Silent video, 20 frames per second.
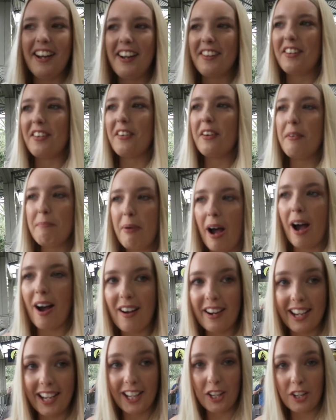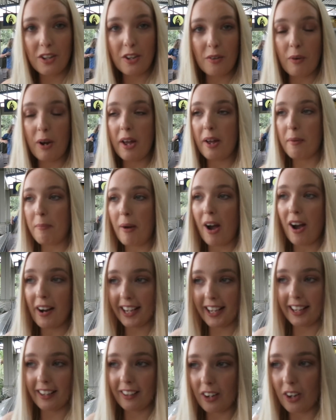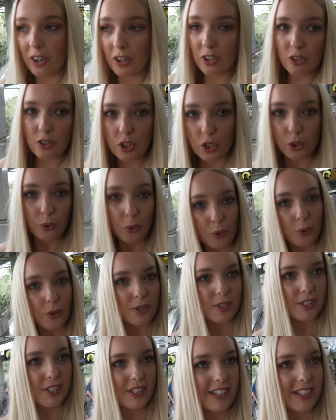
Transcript: We're parking lot jewels.